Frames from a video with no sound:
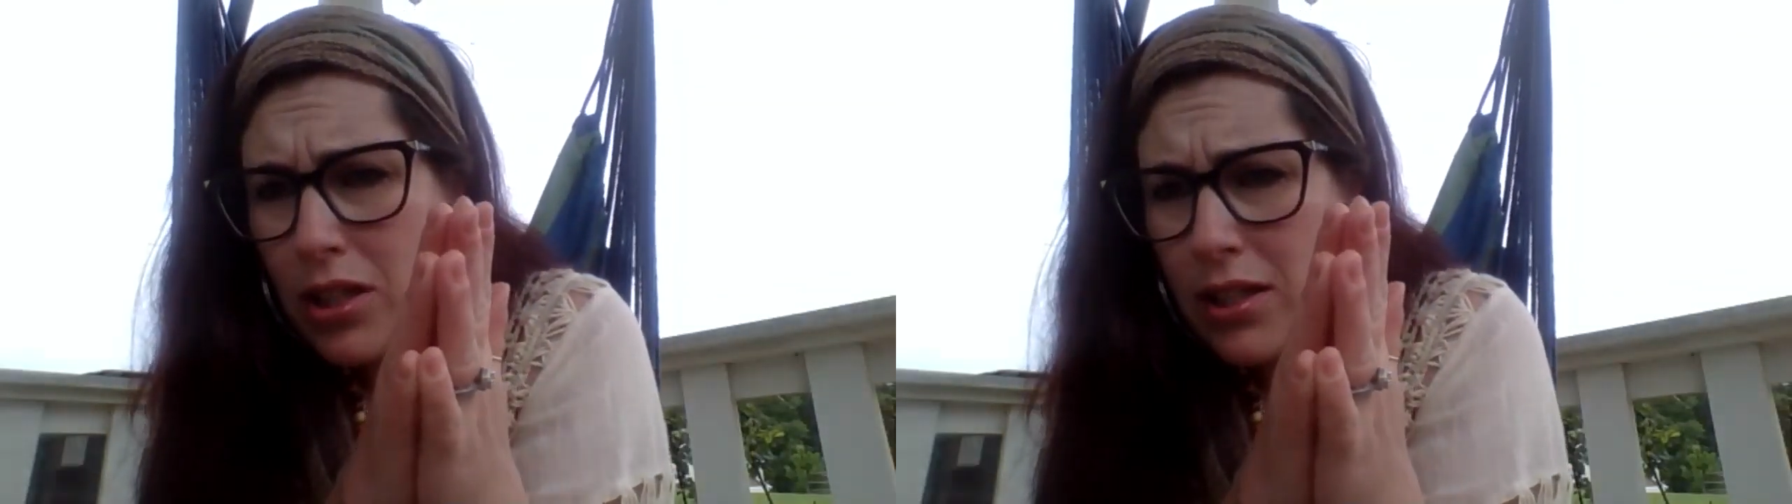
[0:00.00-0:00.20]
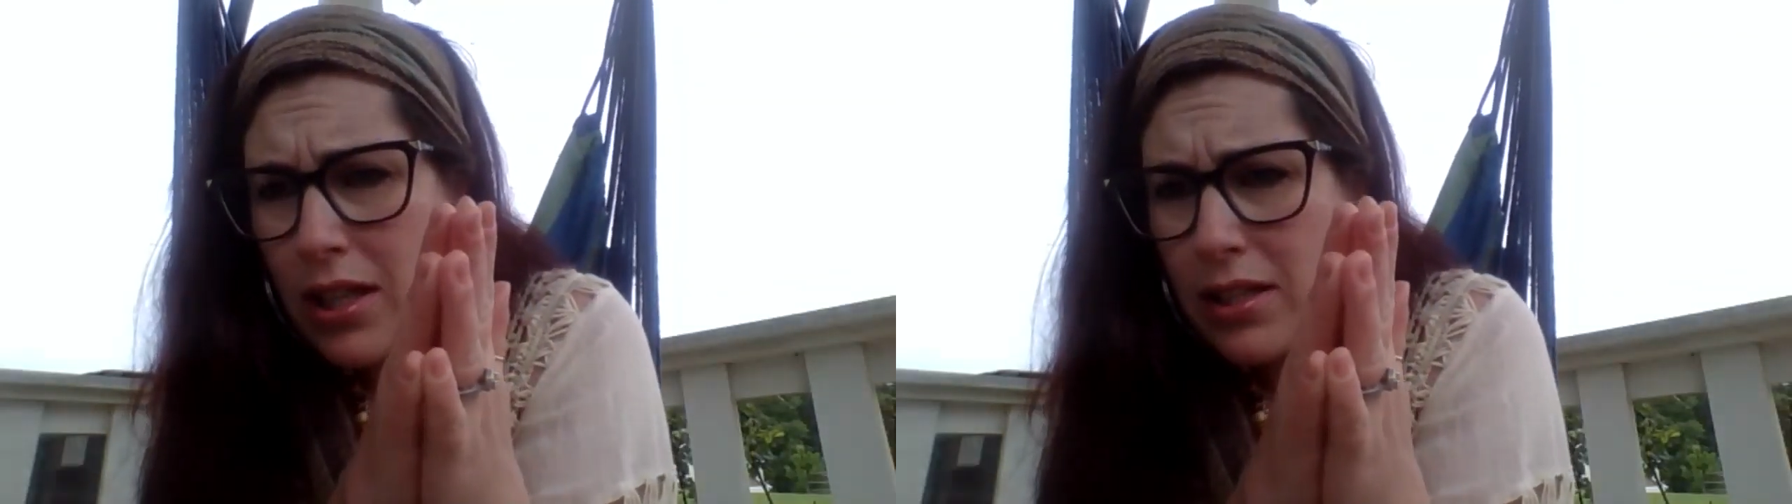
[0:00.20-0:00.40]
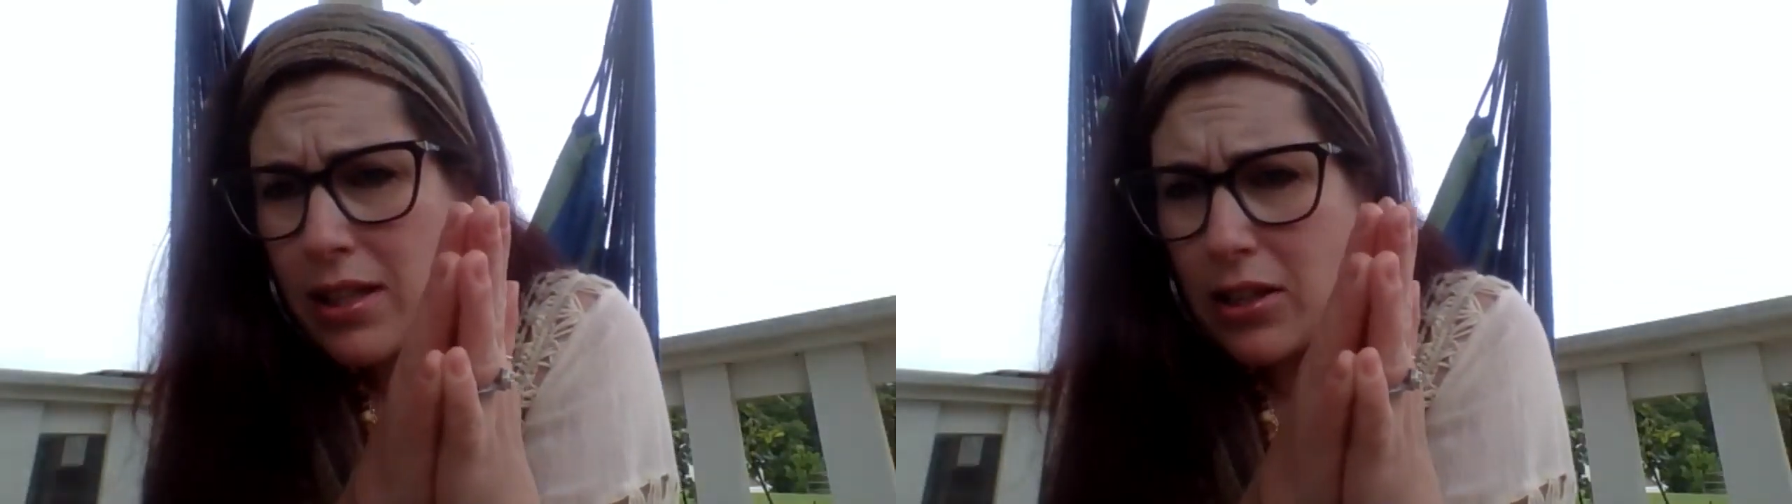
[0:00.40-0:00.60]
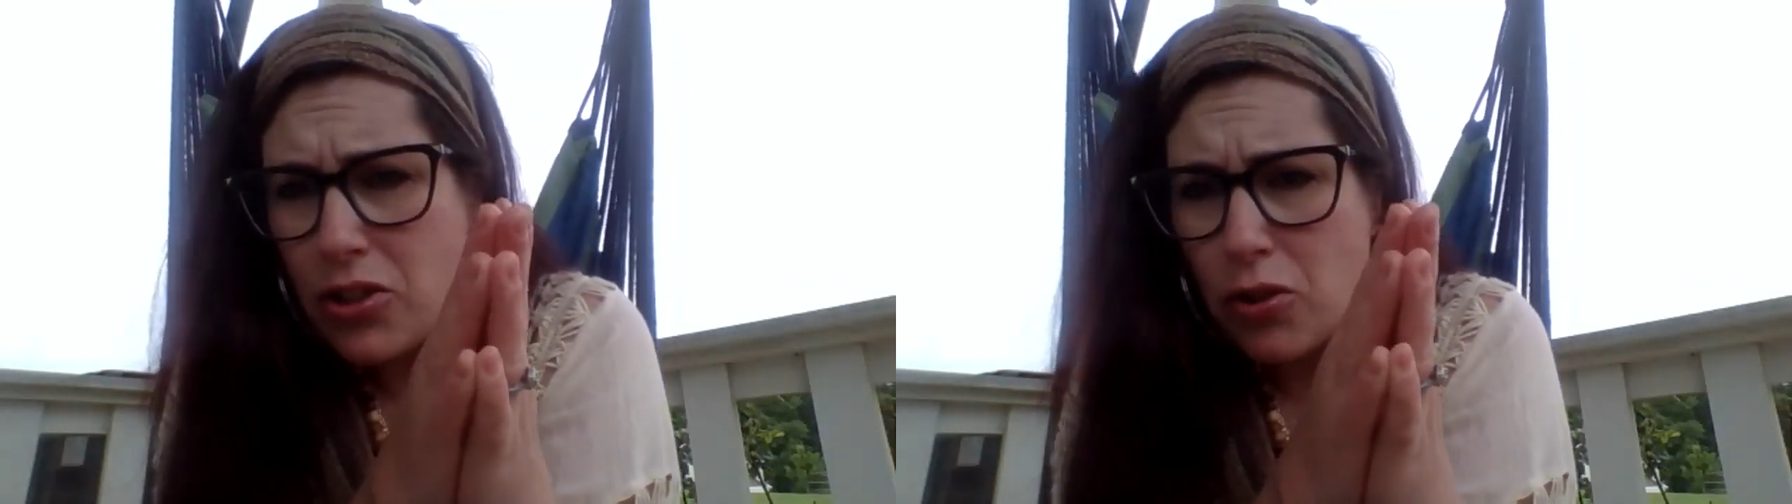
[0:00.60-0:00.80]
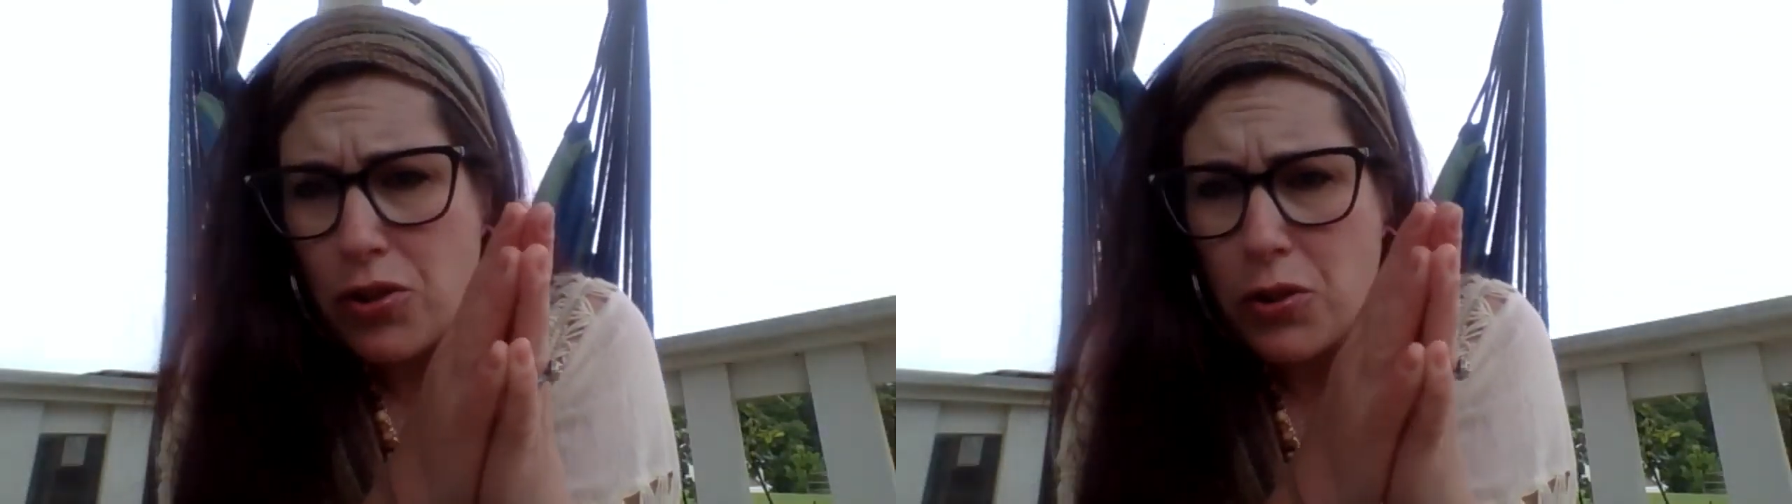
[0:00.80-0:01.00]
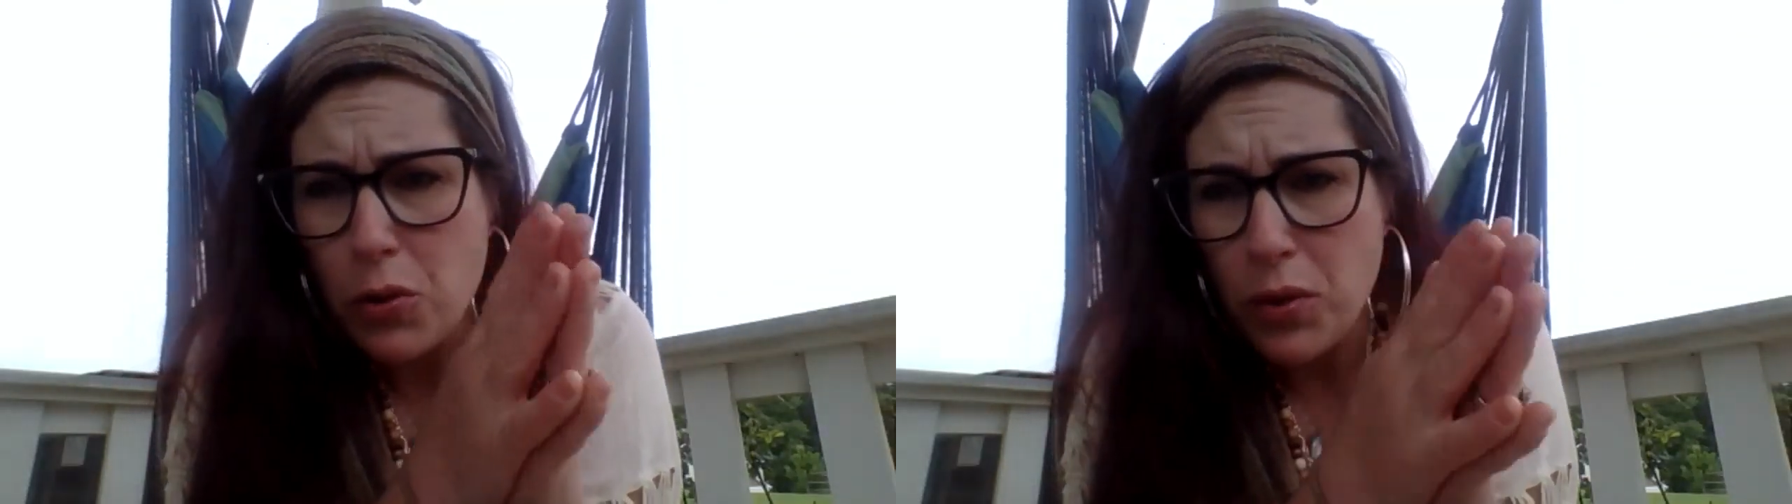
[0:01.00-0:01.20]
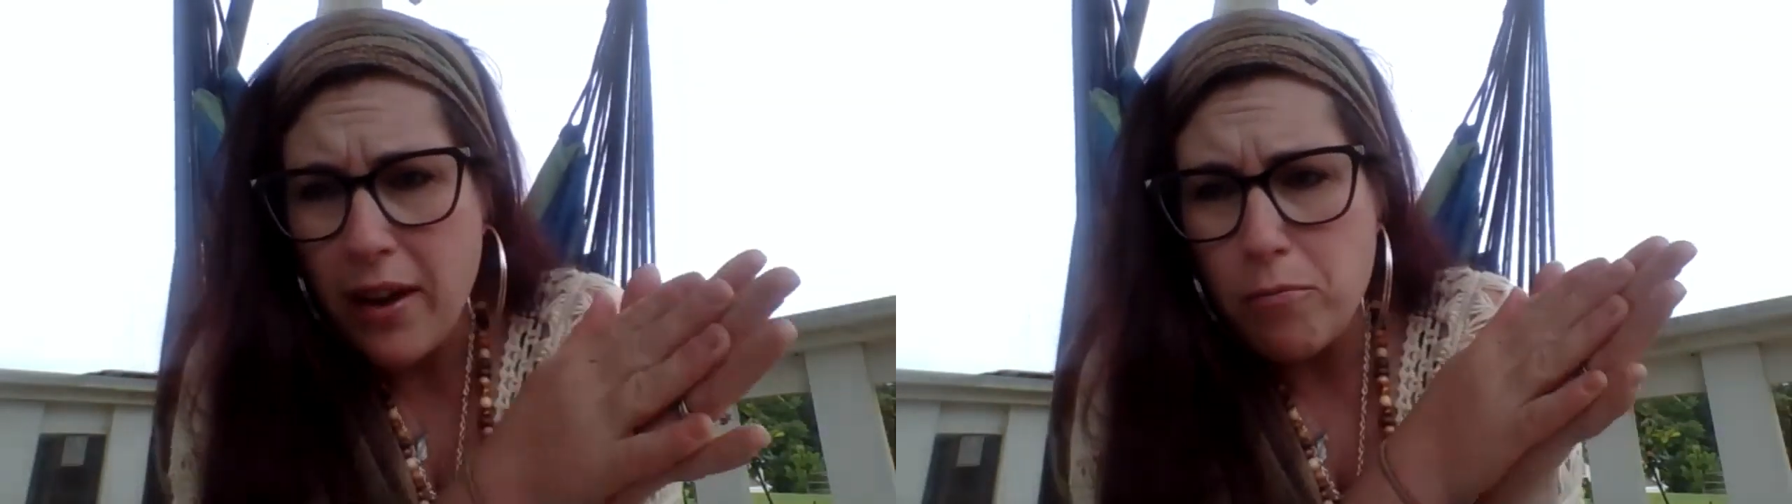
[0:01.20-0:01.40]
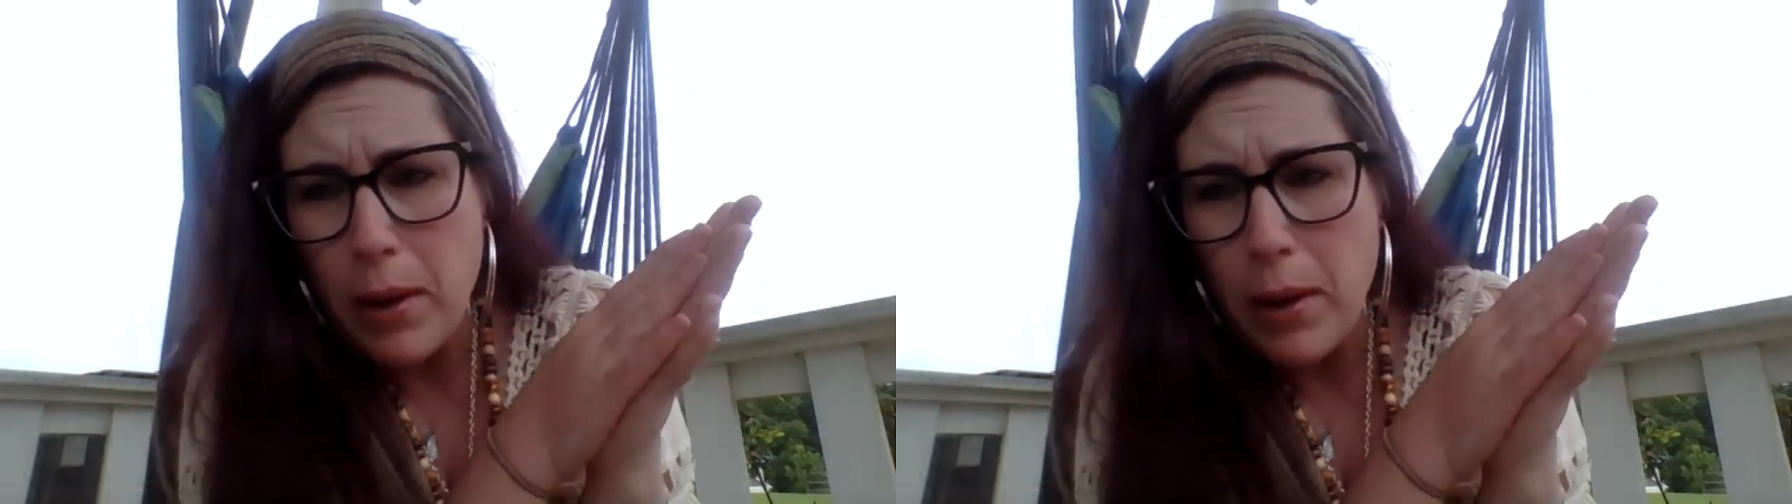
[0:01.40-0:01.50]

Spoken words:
says that she'll soon have